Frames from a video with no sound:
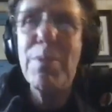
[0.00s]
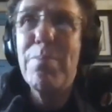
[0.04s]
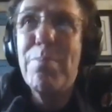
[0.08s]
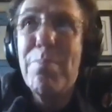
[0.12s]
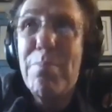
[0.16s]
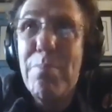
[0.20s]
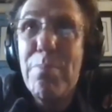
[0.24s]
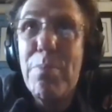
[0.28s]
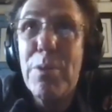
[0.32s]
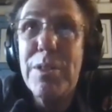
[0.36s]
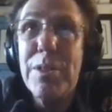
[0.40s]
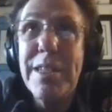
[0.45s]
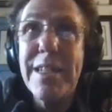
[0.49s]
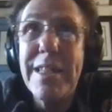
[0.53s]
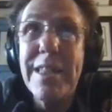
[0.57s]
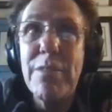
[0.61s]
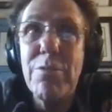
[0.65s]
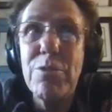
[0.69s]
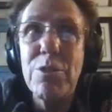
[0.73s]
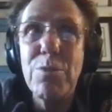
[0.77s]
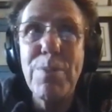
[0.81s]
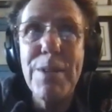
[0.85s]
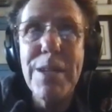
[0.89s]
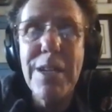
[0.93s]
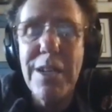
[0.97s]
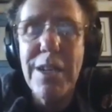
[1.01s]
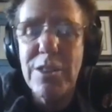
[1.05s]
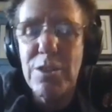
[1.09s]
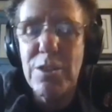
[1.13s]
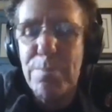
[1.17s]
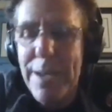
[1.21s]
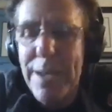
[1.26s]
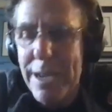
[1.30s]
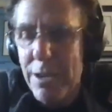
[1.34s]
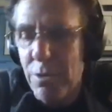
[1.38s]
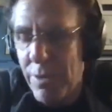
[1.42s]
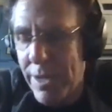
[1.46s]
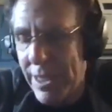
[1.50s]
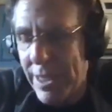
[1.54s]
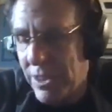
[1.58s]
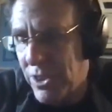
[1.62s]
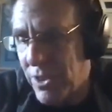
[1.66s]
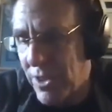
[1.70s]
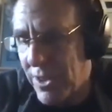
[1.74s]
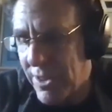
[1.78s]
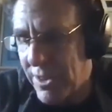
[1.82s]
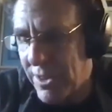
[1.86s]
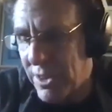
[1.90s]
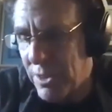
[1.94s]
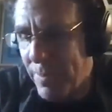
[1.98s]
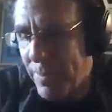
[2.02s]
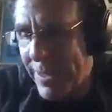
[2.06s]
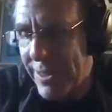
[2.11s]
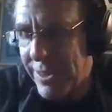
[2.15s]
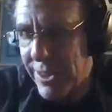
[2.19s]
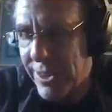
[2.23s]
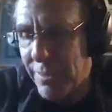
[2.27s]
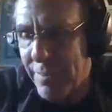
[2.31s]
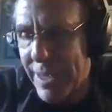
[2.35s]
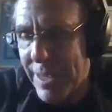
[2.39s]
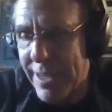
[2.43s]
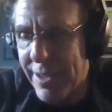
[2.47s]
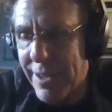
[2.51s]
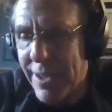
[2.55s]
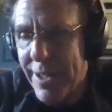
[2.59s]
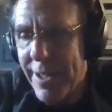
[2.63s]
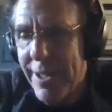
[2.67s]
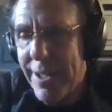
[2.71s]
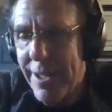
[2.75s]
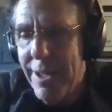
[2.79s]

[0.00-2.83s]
particularly was because back when I started Space Command,